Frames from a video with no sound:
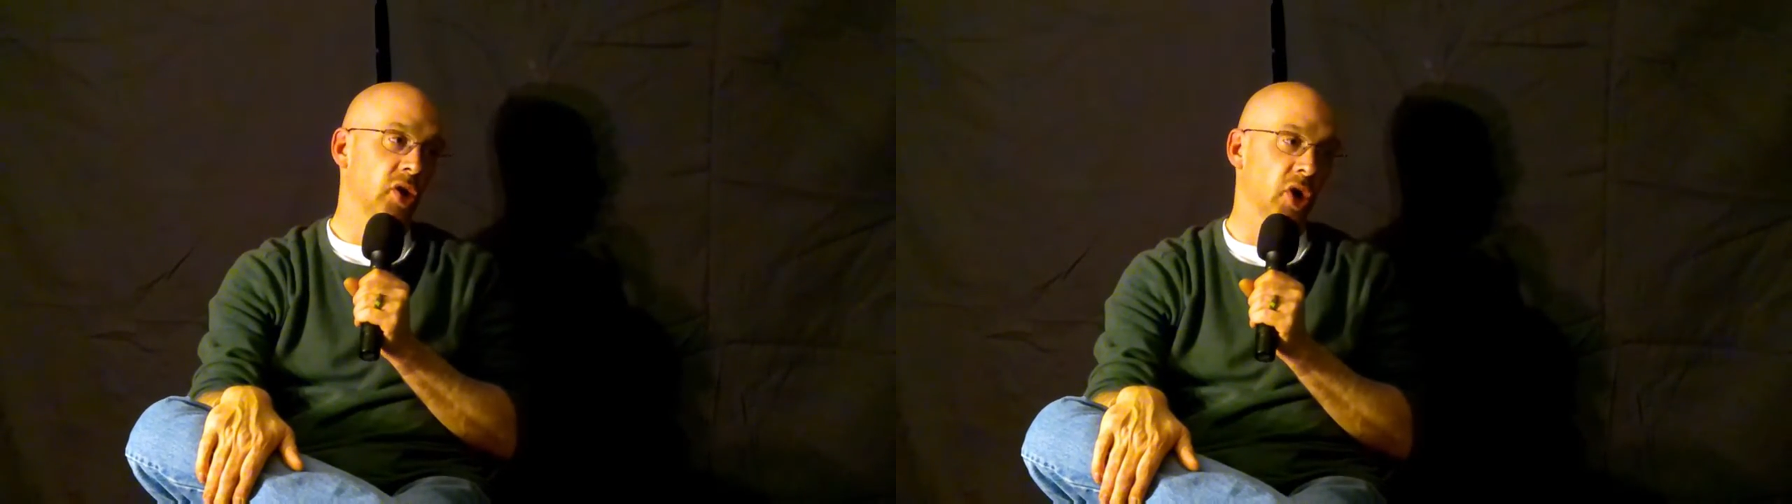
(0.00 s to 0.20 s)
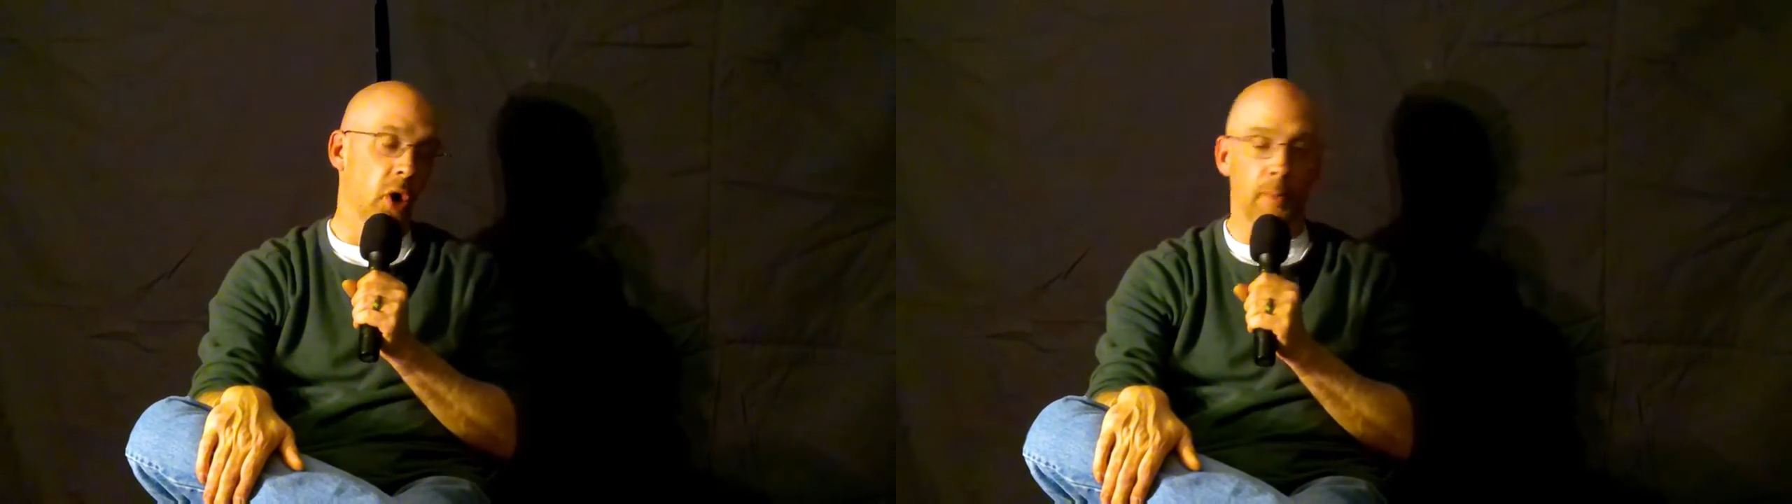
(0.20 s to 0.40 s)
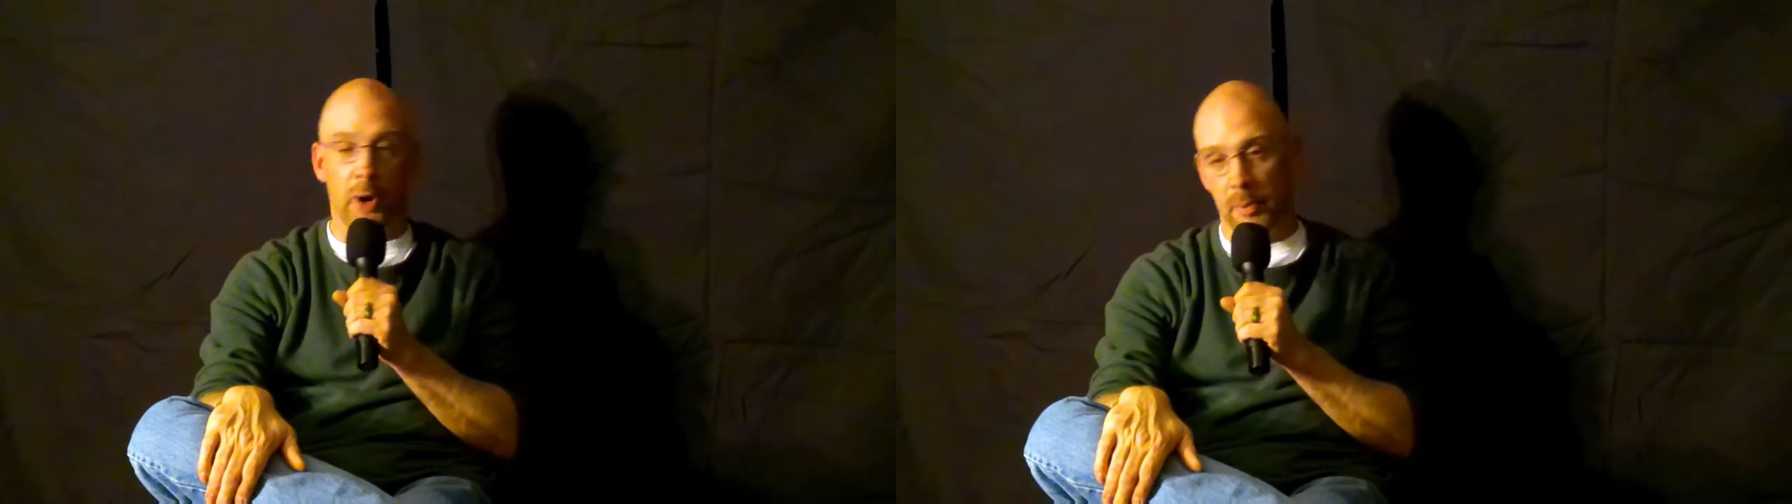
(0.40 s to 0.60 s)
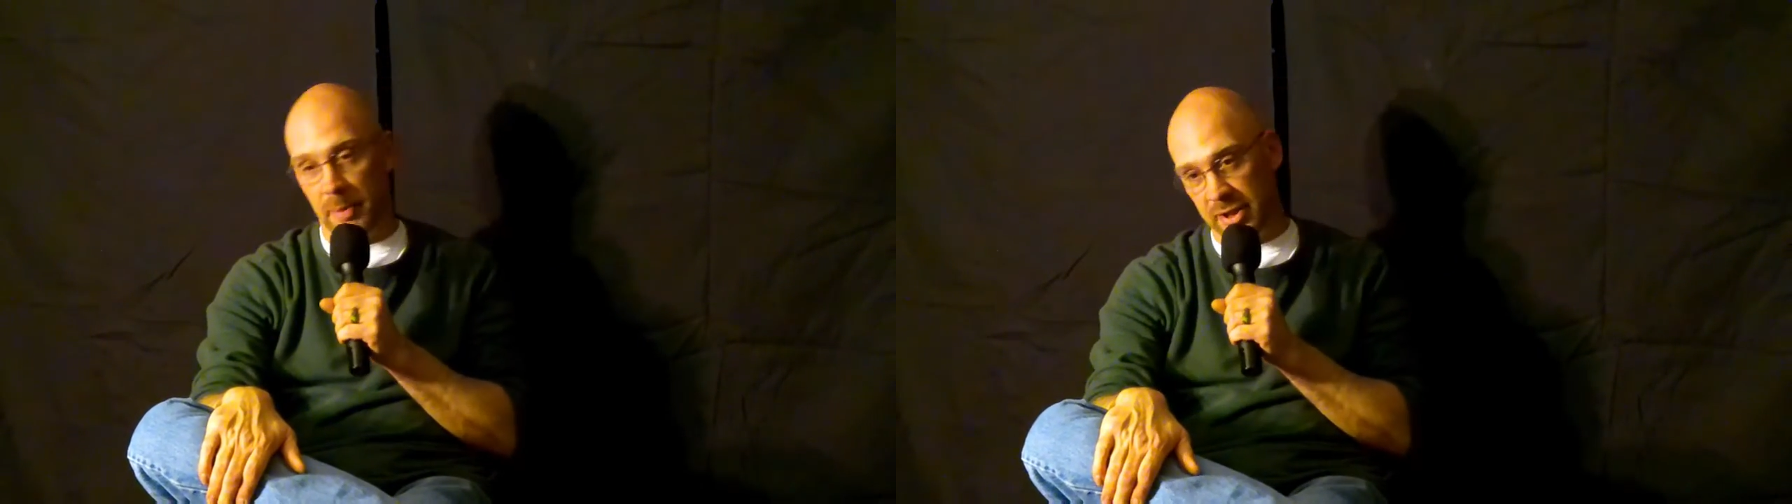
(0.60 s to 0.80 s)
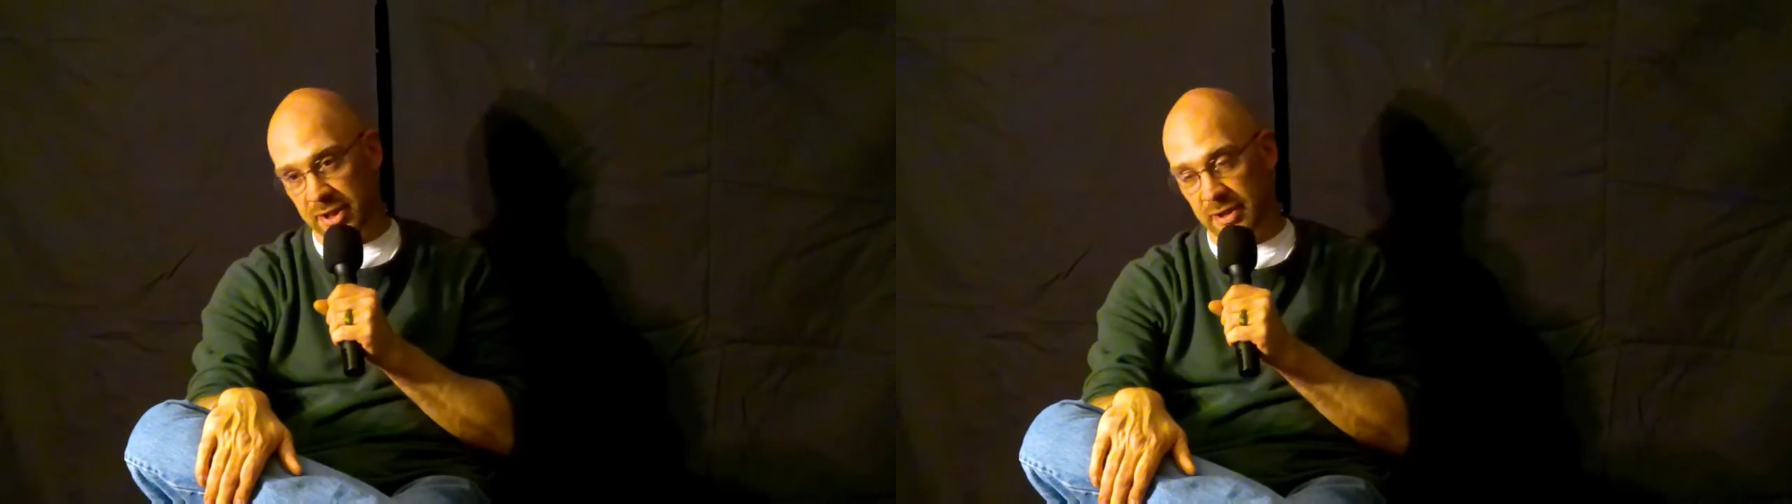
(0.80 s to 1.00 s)
no
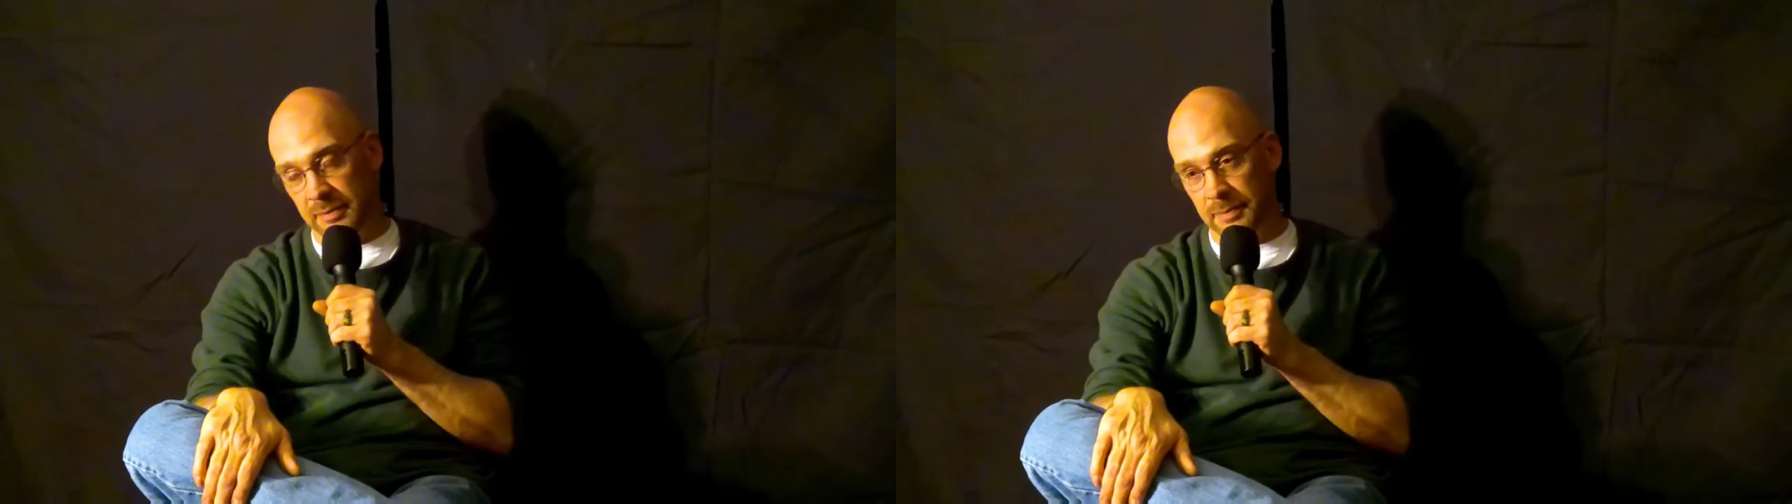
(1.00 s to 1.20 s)
purpose